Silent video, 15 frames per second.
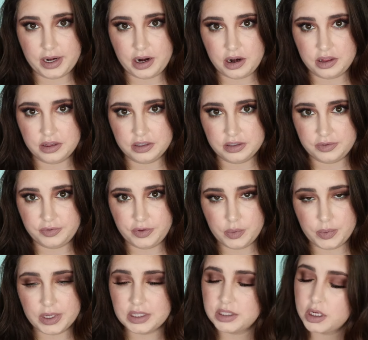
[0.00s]
Ran out of this a
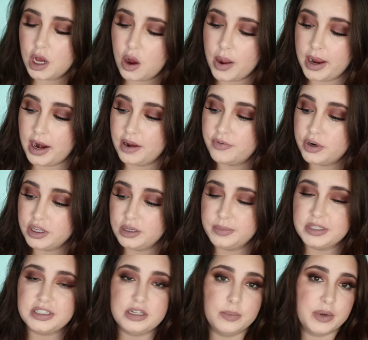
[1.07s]
few weeks ago and I've really
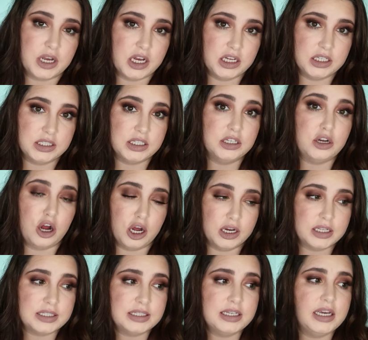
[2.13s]
missed it because it
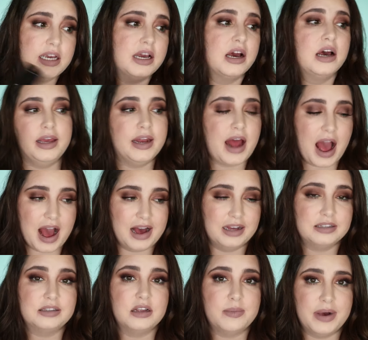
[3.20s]
honestly, it
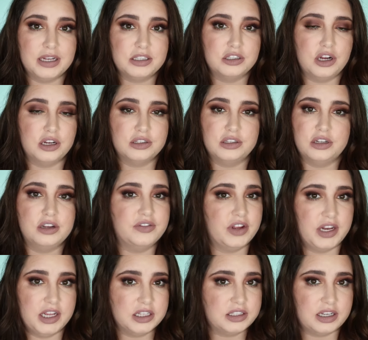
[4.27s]
has the best nozzle of
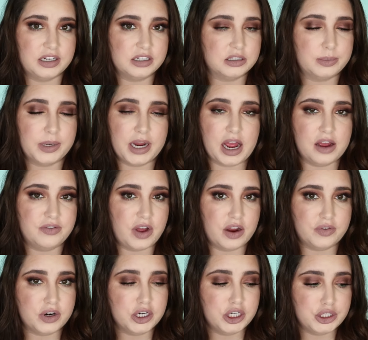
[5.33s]
any setting spray I've
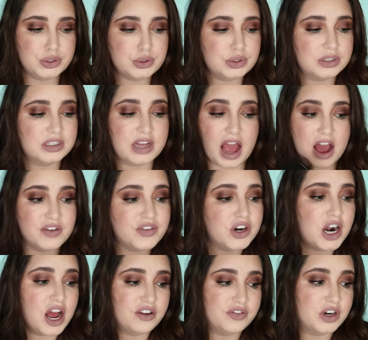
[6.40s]
ever used, ever,
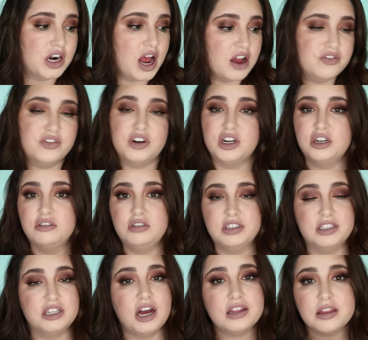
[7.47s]
ever, ever.
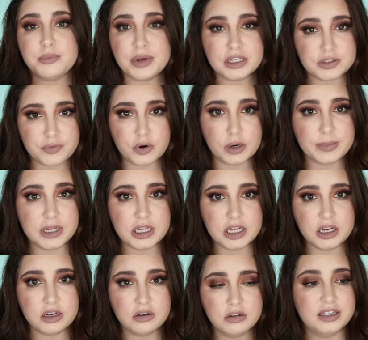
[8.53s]
It's not the best formula.